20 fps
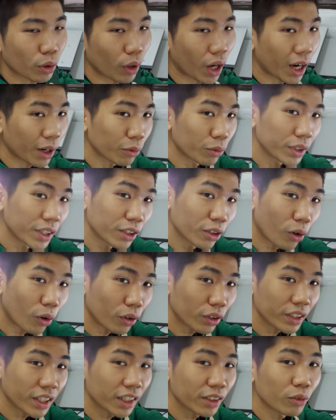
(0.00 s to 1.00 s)
So I'm
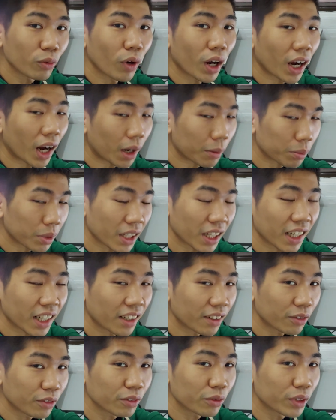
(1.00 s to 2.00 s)
recording when I'm
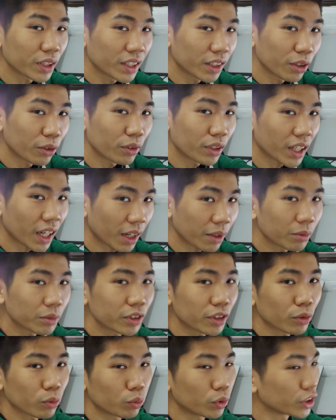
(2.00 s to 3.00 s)
playing video
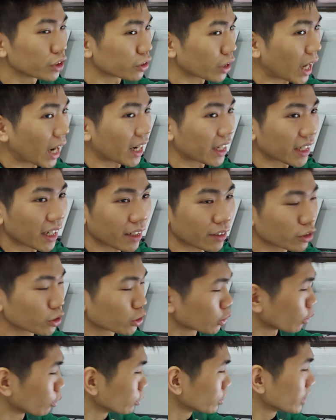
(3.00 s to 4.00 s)
games, which I can
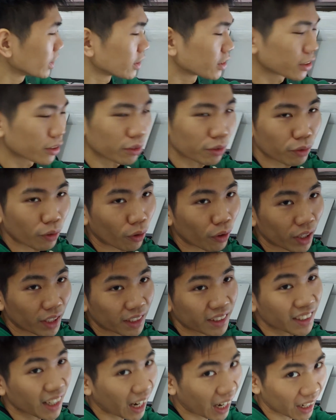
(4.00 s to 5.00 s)
show this for a
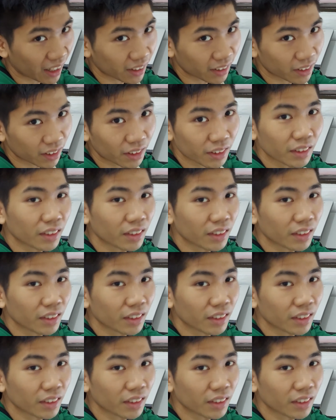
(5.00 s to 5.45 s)
guide.